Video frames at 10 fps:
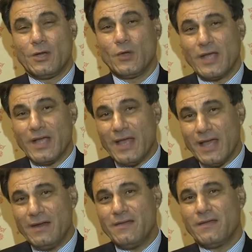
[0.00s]
Looking
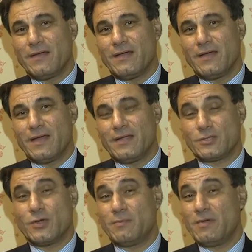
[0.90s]
ahead,
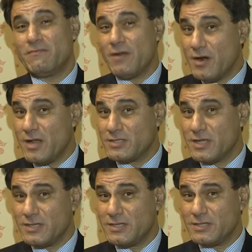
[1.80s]
it's going to be a very
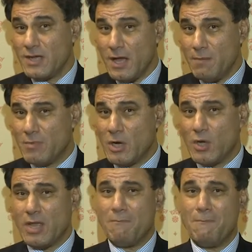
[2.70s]
exciting time, but
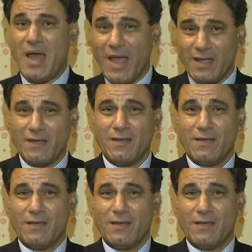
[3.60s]
looking back,